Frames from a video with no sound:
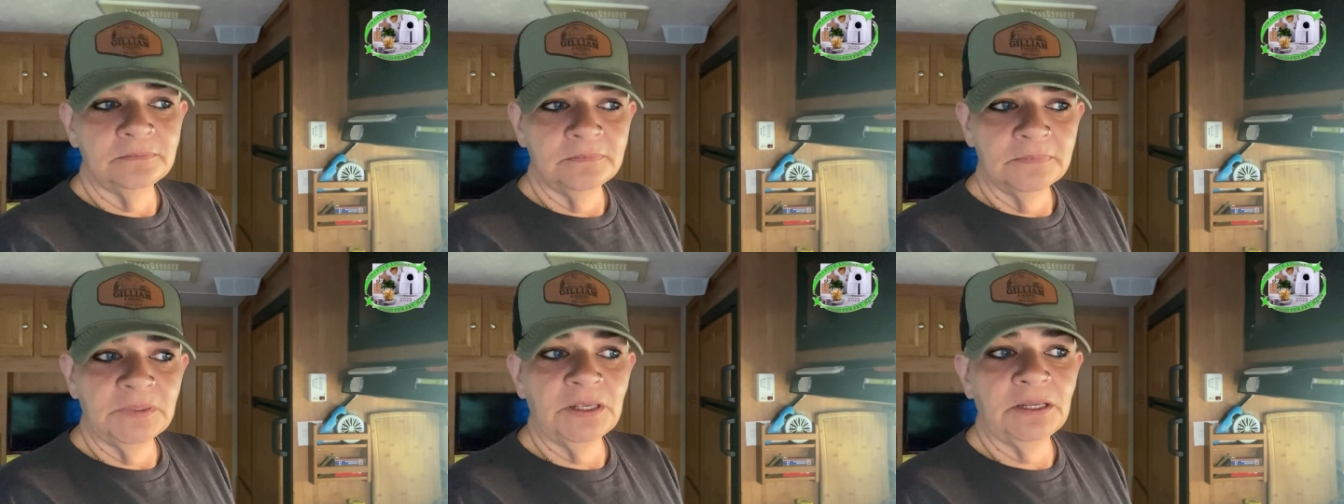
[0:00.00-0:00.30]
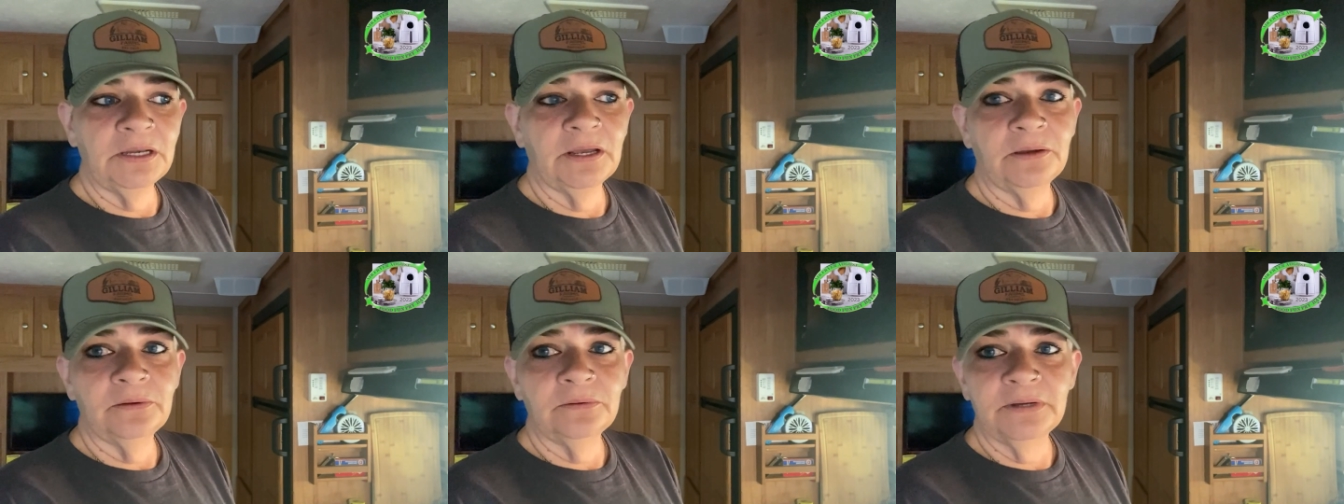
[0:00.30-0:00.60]
you
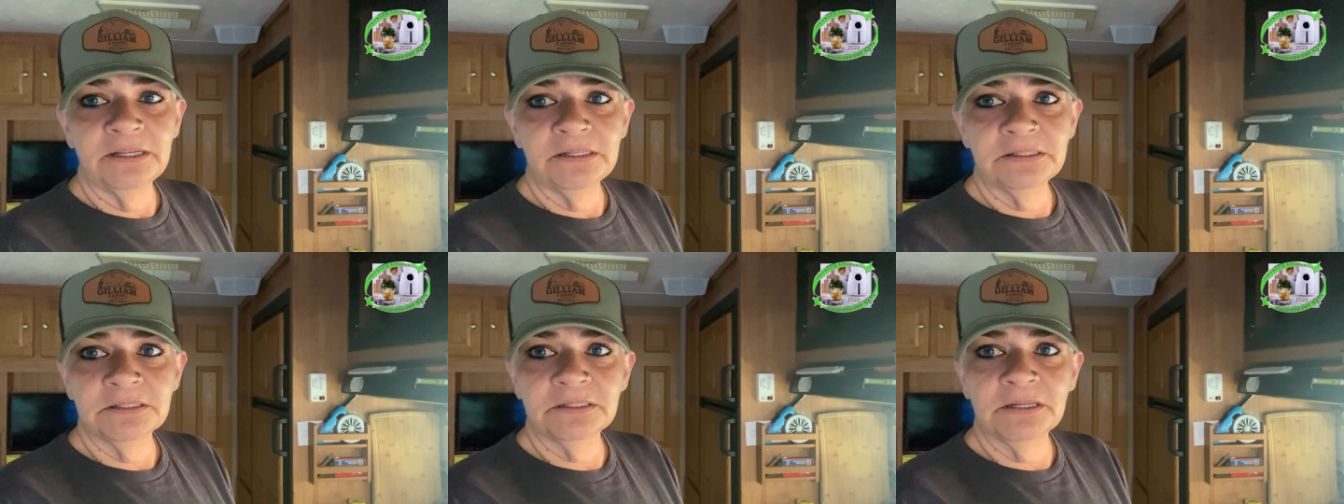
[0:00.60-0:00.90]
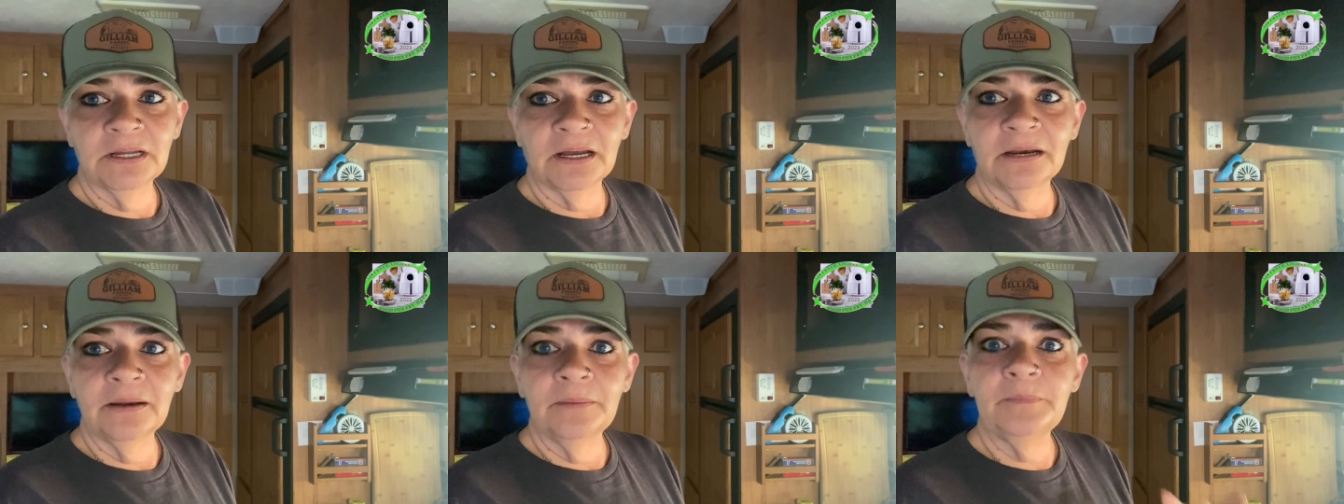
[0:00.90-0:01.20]
know, it's
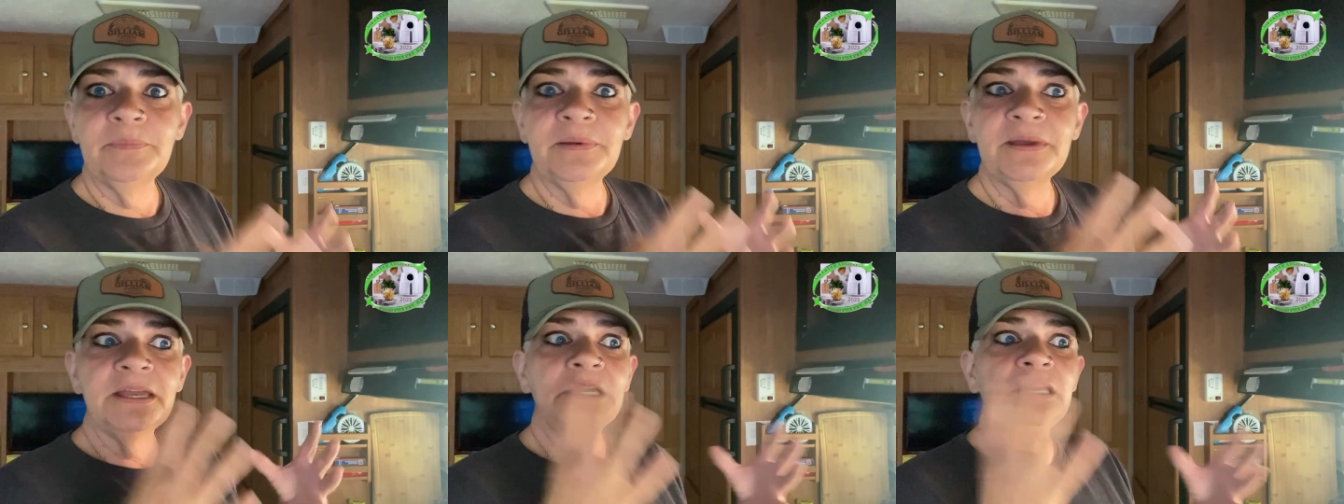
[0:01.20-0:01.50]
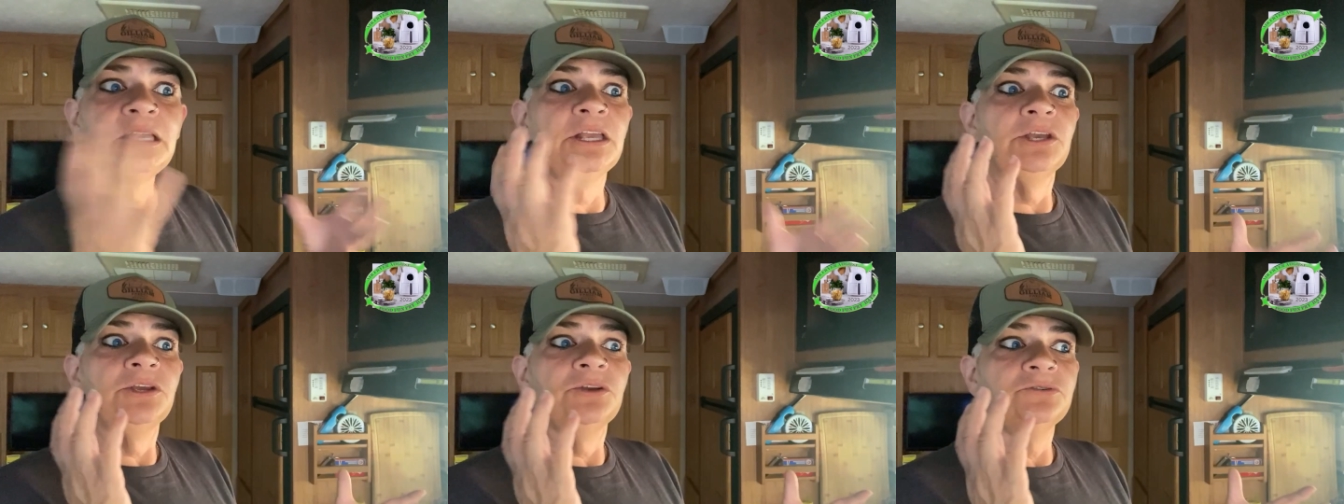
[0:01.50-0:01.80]
not a big,
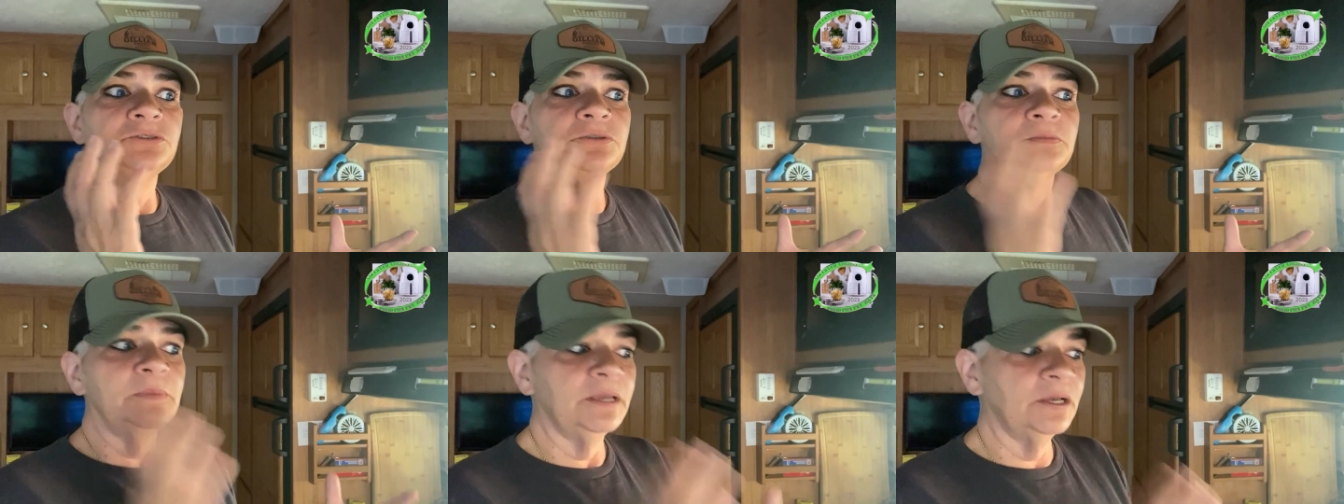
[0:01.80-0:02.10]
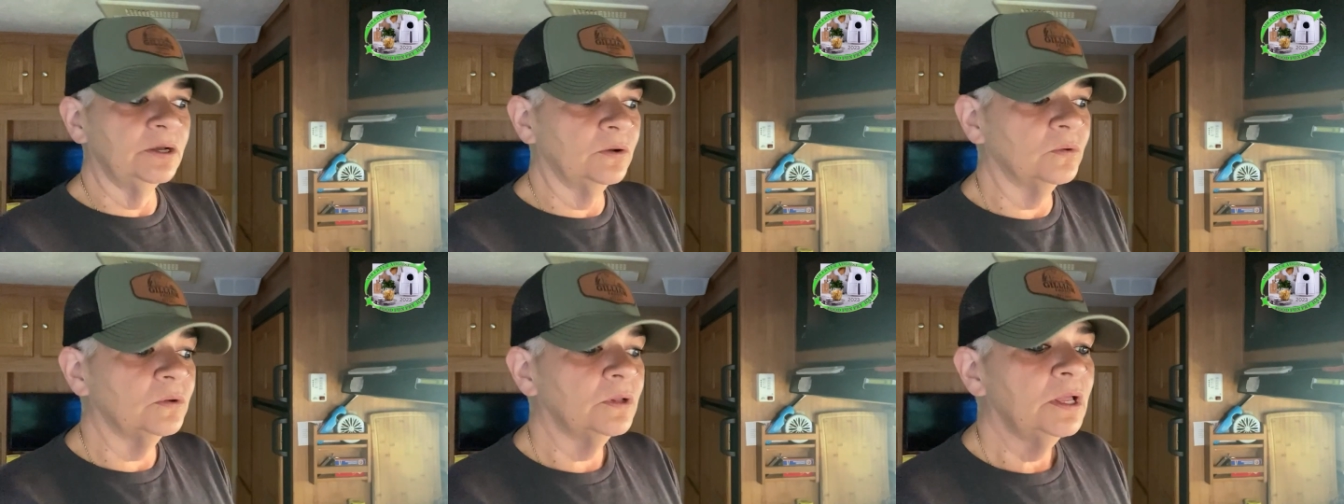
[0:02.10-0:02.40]
huge
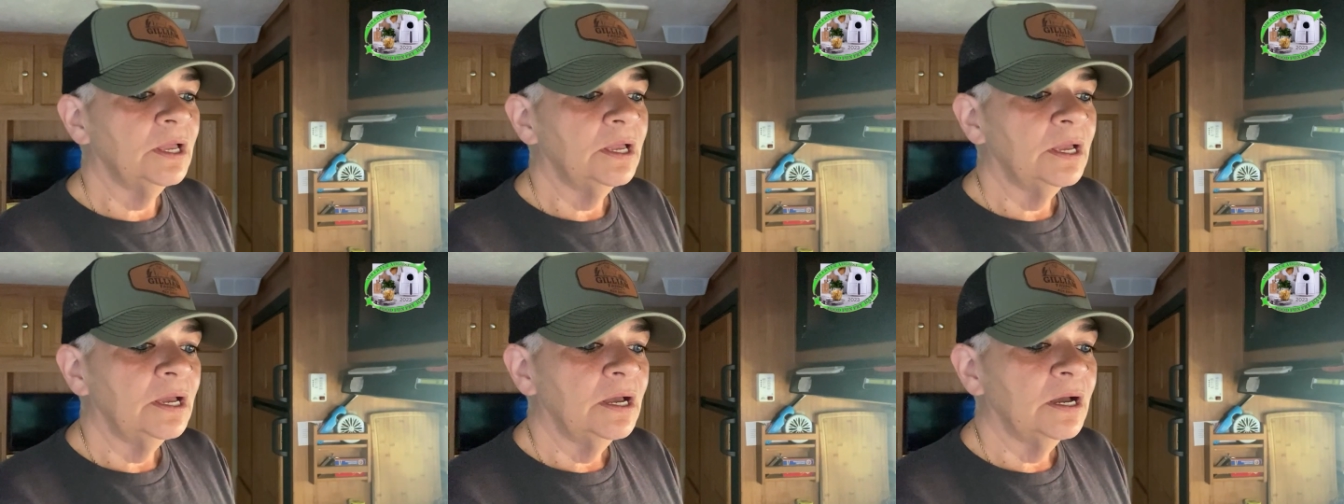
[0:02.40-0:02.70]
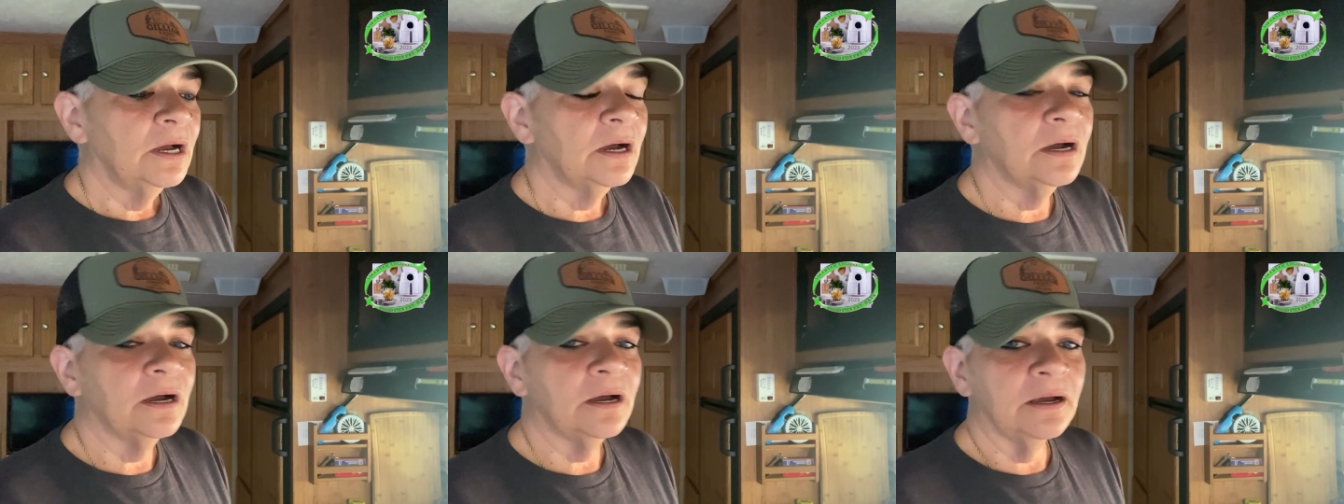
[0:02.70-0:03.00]
meal
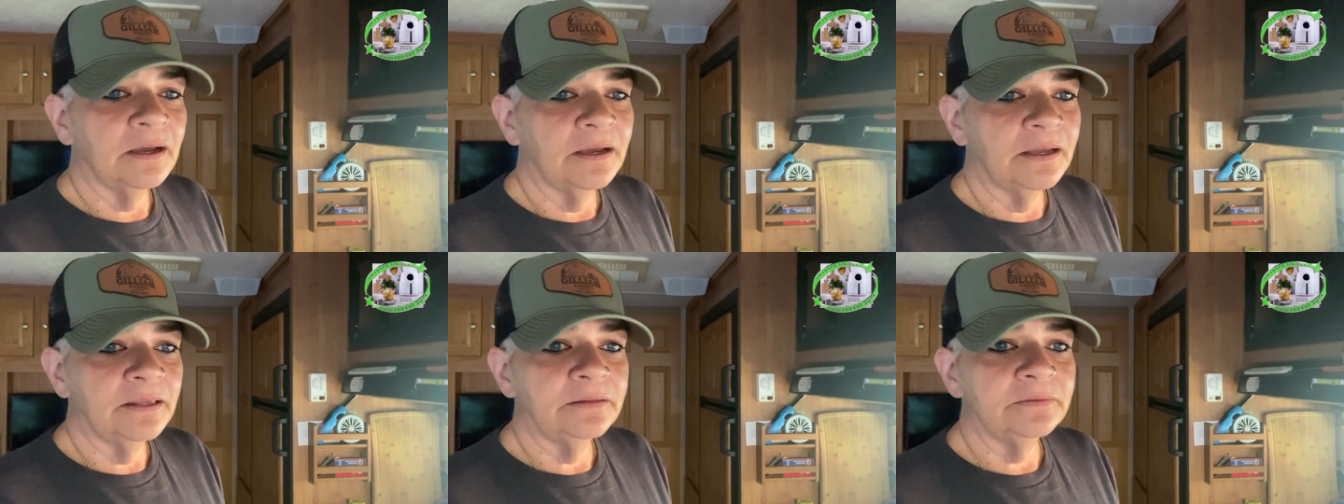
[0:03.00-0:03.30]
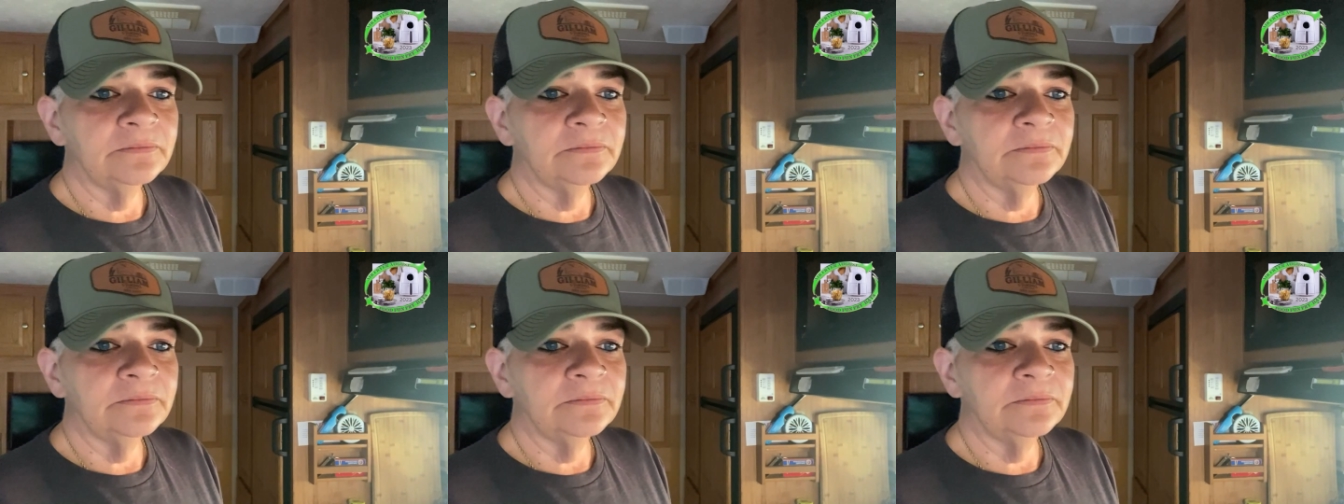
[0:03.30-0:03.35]
uh,